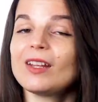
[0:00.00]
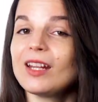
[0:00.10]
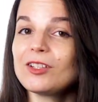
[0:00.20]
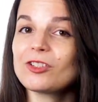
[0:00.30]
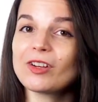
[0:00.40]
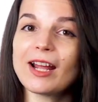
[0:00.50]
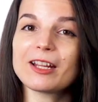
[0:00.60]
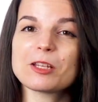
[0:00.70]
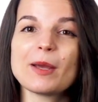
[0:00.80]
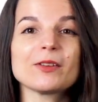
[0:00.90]
Each track
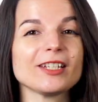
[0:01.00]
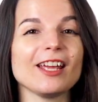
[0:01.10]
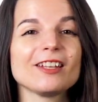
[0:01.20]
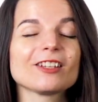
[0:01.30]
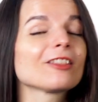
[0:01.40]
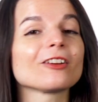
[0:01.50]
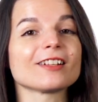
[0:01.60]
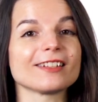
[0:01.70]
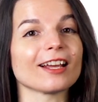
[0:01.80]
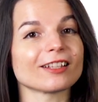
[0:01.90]
is about 10 to
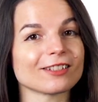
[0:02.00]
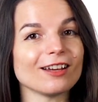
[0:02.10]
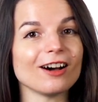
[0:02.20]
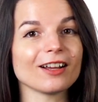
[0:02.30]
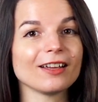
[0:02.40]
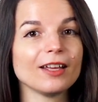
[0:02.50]
30 seconds long.